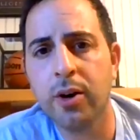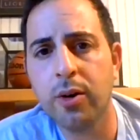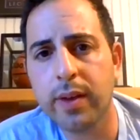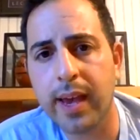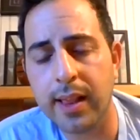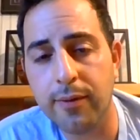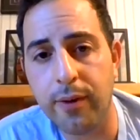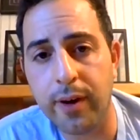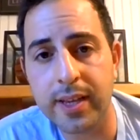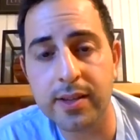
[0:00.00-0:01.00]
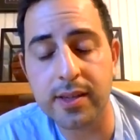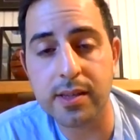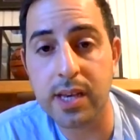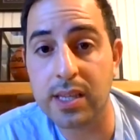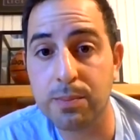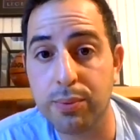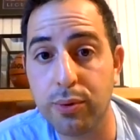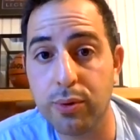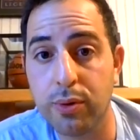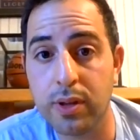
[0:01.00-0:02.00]
I know California is a
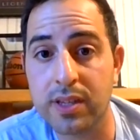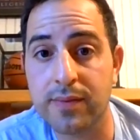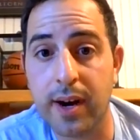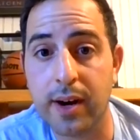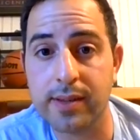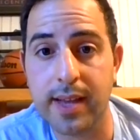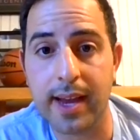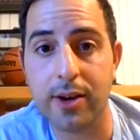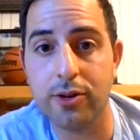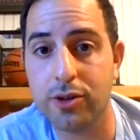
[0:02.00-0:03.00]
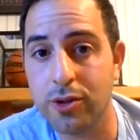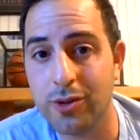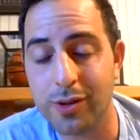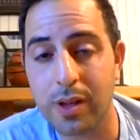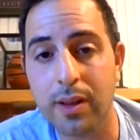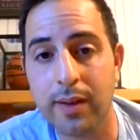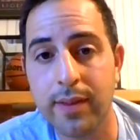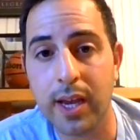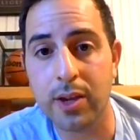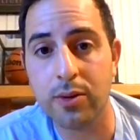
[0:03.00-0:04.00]
cesspool as far as that goes. You used to
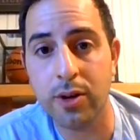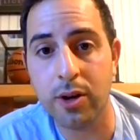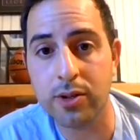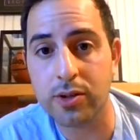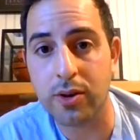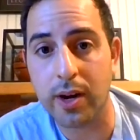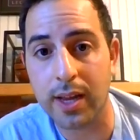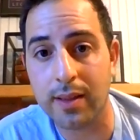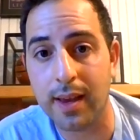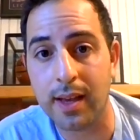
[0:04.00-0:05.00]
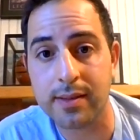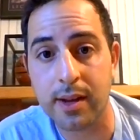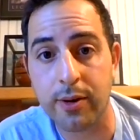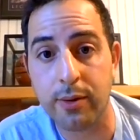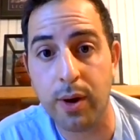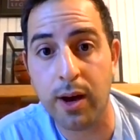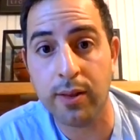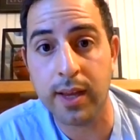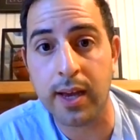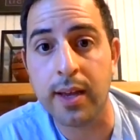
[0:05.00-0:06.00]
live there. You know the song and dance very well.
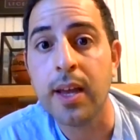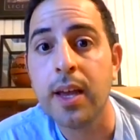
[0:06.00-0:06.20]
Oh, there. Oh, yeah.